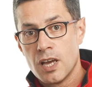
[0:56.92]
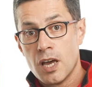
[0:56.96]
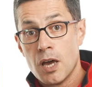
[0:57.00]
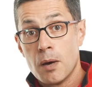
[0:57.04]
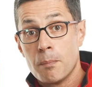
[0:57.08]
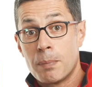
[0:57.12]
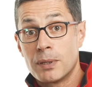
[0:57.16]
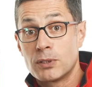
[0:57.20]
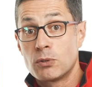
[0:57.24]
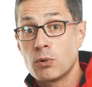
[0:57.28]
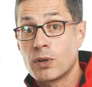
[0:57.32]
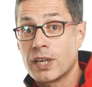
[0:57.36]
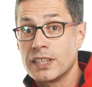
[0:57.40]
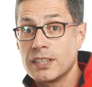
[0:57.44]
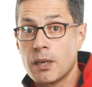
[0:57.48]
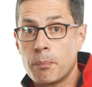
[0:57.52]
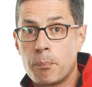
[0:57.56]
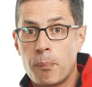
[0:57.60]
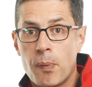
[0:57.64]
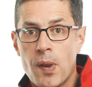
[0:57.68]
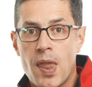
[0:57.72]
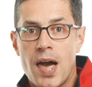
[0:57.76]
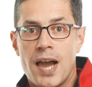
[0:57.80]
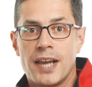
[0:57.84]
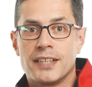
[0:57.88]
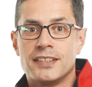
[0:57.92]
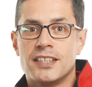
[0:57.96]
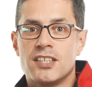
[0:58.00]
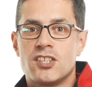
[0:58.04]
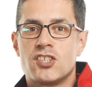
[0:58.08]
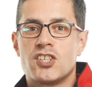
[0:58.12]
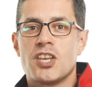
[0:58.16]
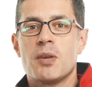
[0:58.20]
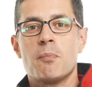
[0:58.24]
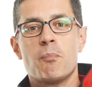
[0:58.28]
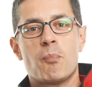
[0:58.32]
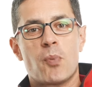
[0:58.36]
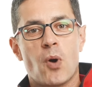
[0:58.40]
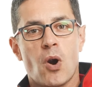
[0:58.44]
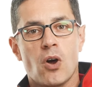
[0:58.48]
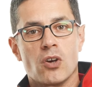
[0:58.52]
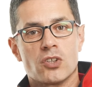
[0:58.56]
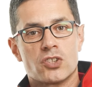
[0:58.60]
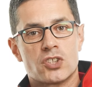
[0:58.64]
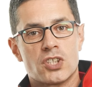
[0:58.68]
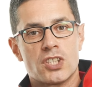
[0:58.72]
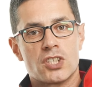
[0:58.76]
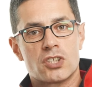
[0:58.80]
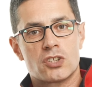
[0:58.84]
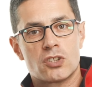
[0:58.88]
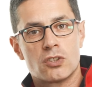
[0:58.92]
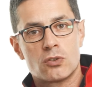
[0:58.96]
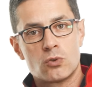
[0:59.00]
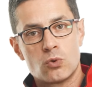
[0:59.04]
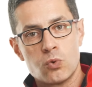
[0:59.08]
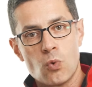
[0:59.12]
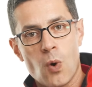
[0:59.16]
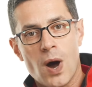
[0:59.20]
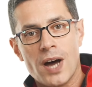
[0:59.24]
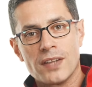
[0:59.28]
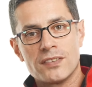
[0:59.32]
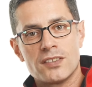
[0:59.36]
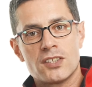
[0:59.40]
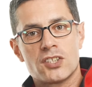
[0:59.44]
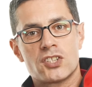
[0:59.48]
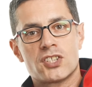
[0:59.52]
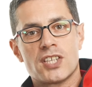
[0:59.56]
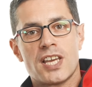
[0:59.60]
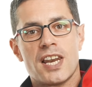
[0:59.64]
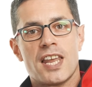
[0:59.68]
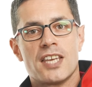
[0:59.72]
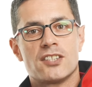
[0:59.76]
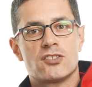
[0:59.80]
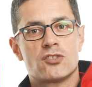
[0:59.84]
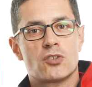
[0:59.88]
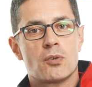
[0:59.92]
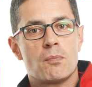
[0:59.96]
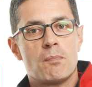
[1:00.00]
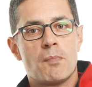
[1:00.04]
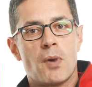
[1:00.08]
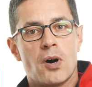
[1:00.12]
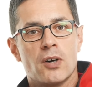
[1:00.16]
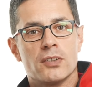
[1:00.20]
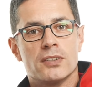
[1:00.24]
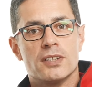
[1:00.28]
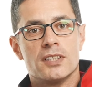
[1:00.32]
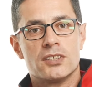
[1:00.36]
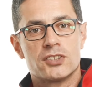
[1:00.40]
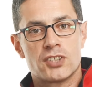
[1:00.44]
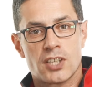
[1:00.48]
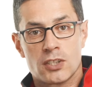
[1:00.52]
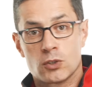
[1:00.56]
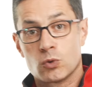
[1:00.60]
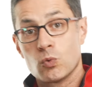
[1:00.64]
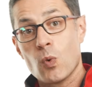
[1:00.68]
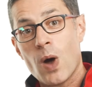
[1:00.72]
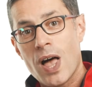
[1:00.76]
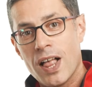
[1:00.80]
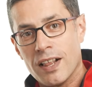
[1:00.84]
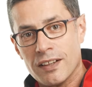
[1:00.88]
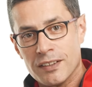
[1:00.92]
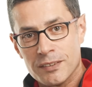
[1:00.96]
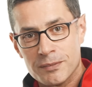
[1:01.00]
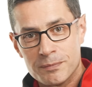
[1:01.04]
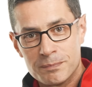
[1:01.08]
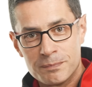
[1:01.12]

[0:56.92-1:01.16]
But you can apply the same process to other Celestron models as well.